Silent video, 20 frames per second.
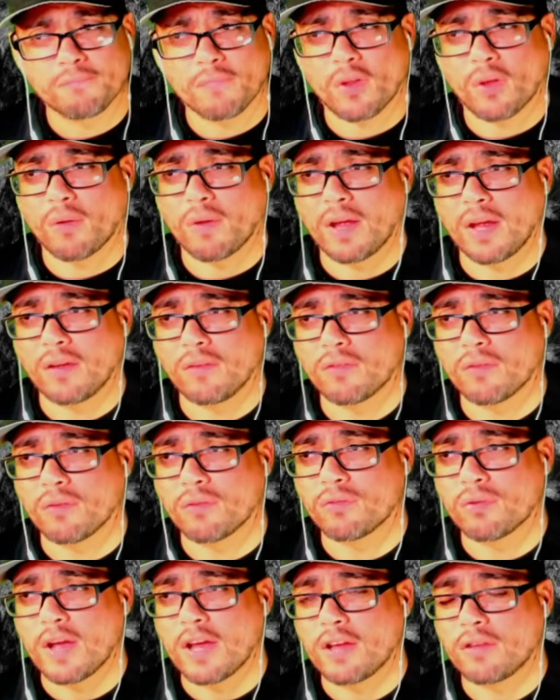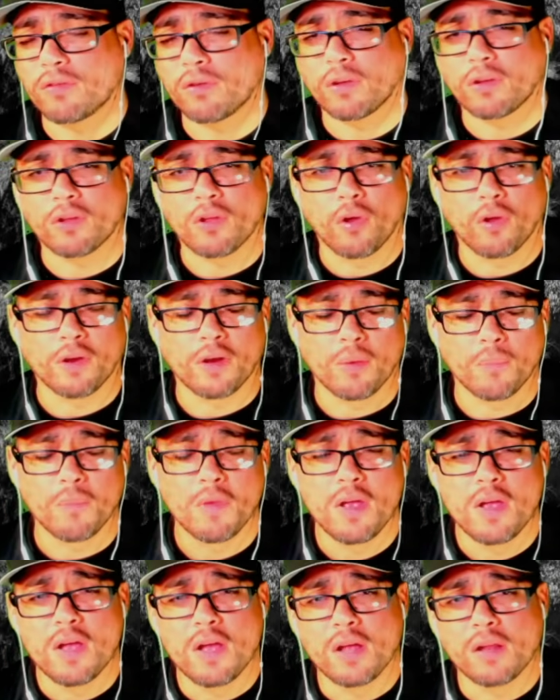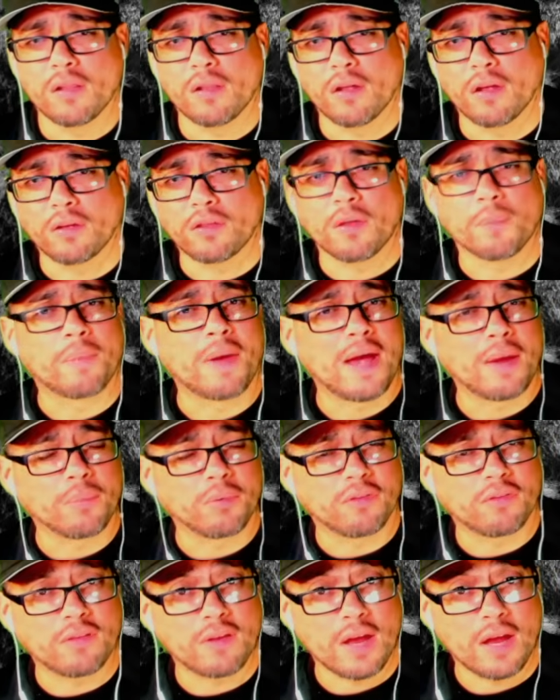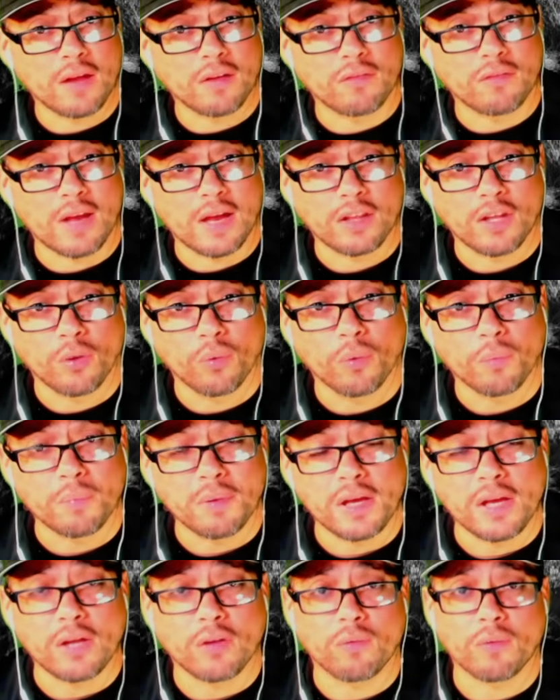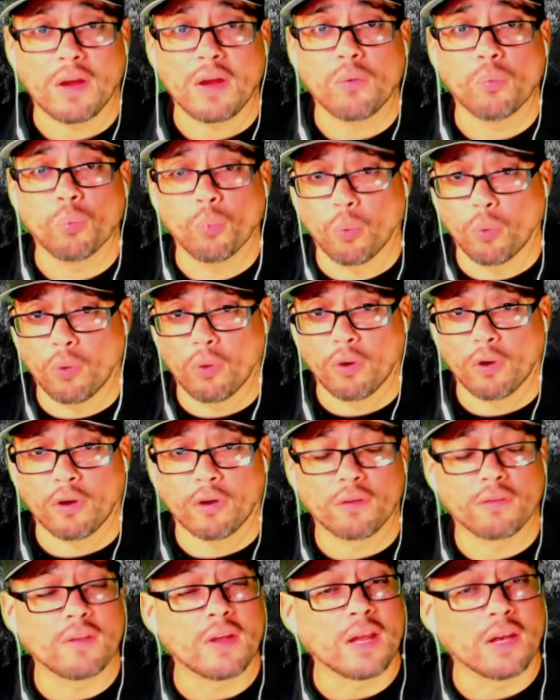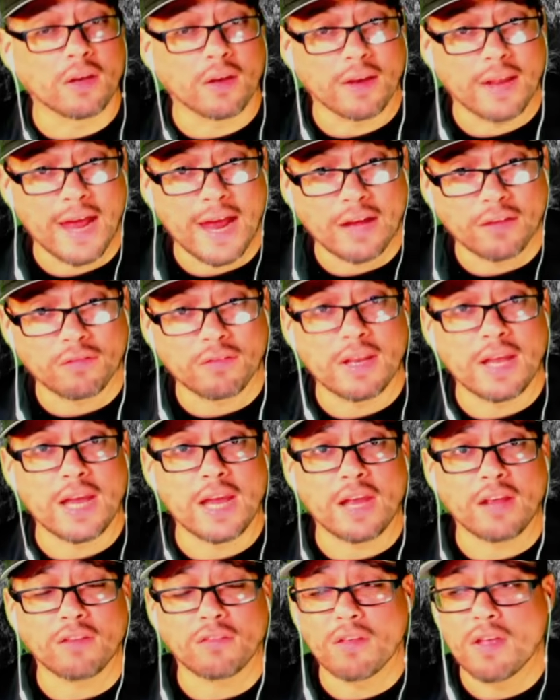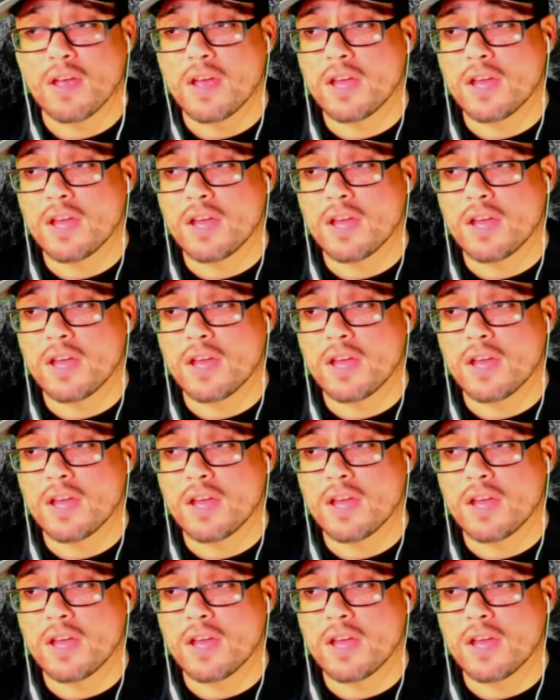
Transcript: All right, so try to ignore them. Look, the Bible says that there will be great wars in the last days.